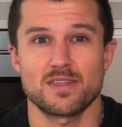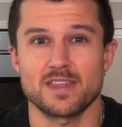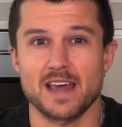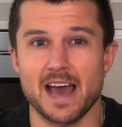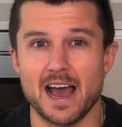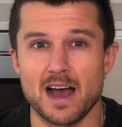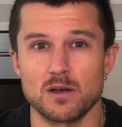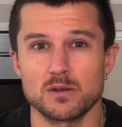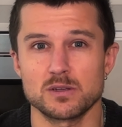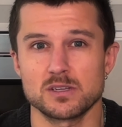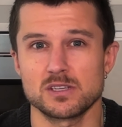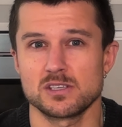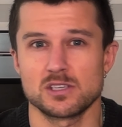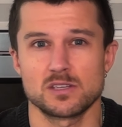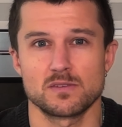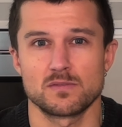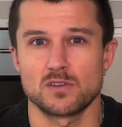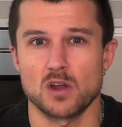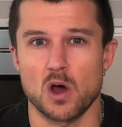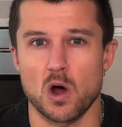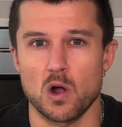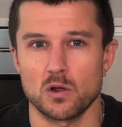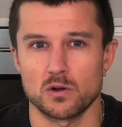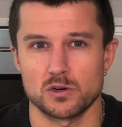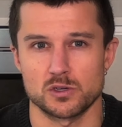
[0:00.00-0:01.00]
thousands of
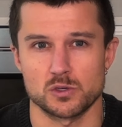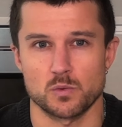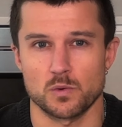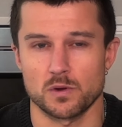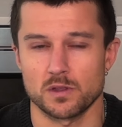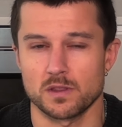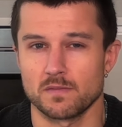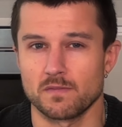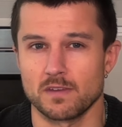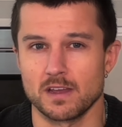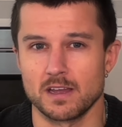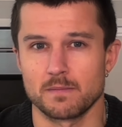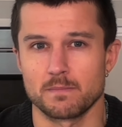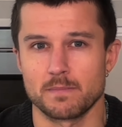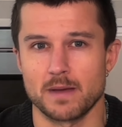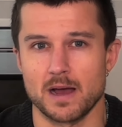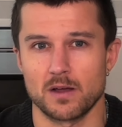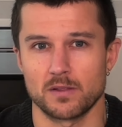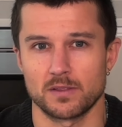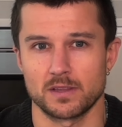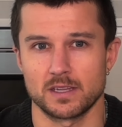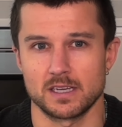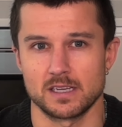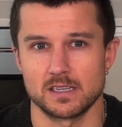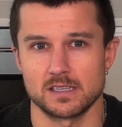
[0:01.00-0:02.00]
dollars worth of
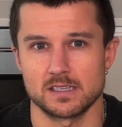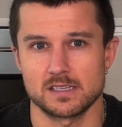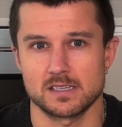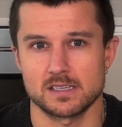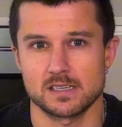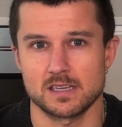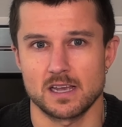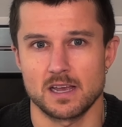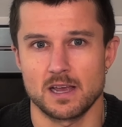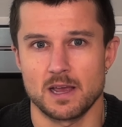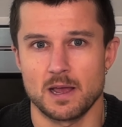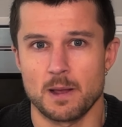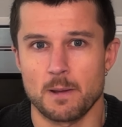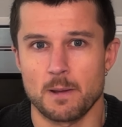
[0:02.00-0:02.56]
inbound leads.